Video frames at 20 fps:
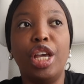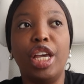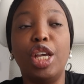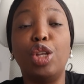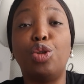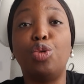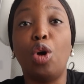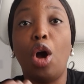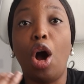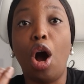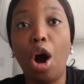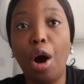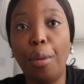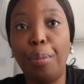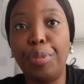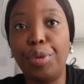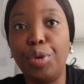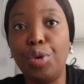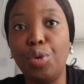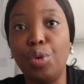it will
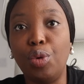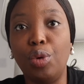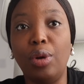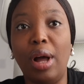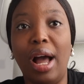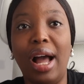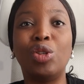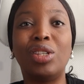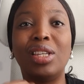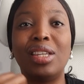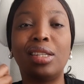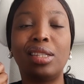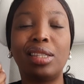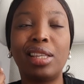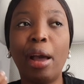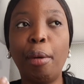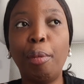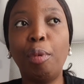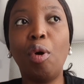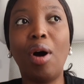help you. You see,
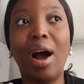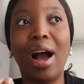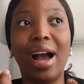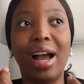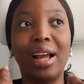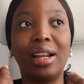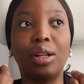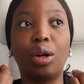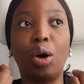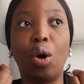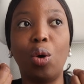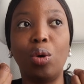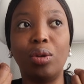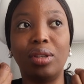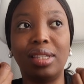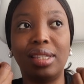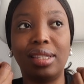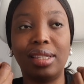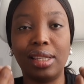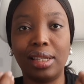stable and
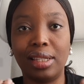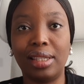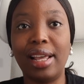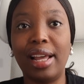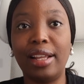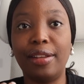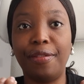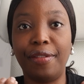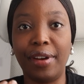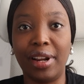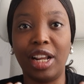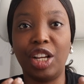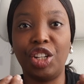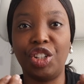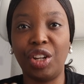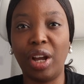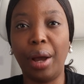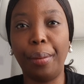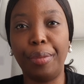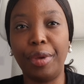consistent
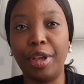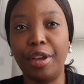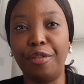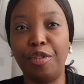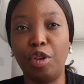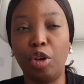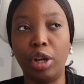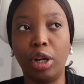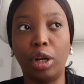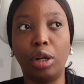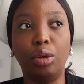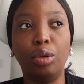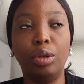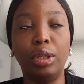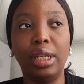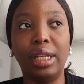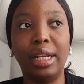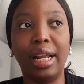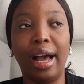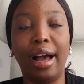financial behavior,
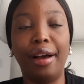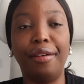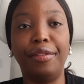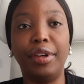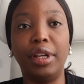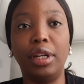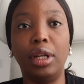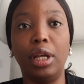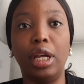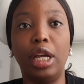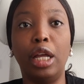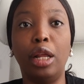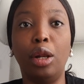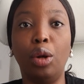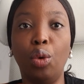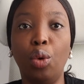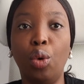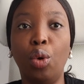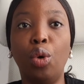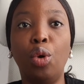including having a
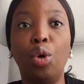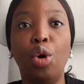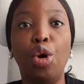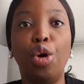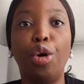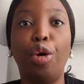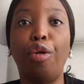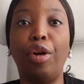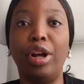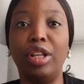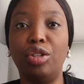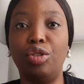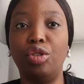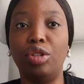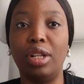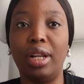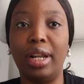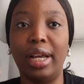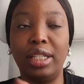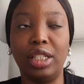low credit
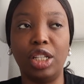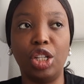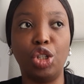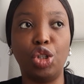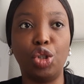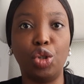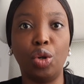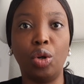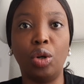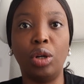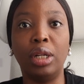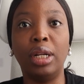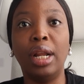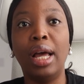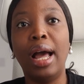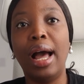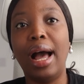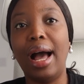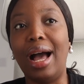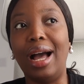utilization
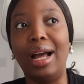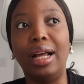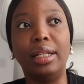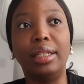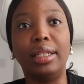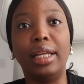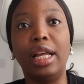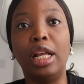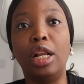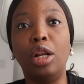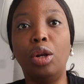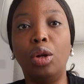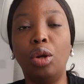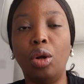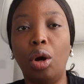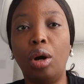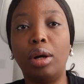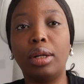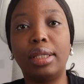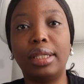and a
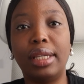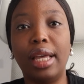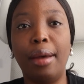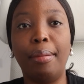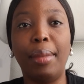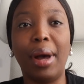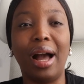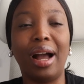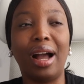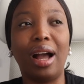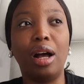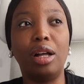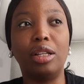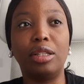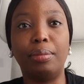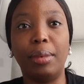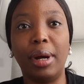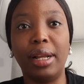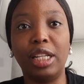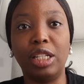long-term
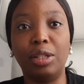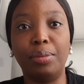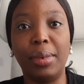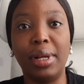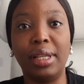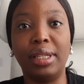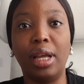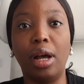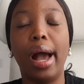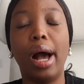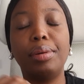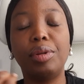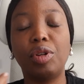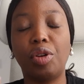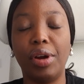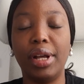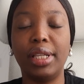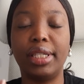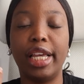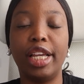account management, helps
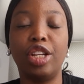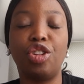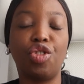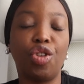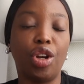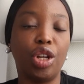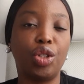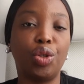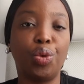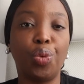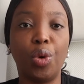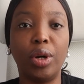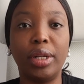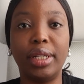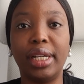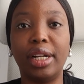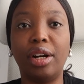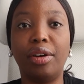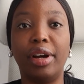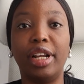create a
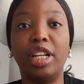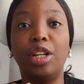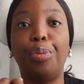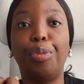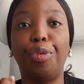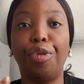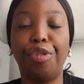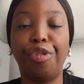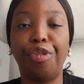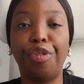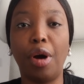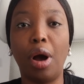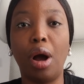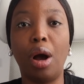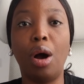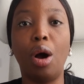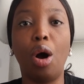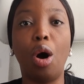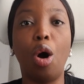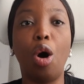trustworthy credit
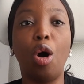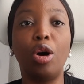profile,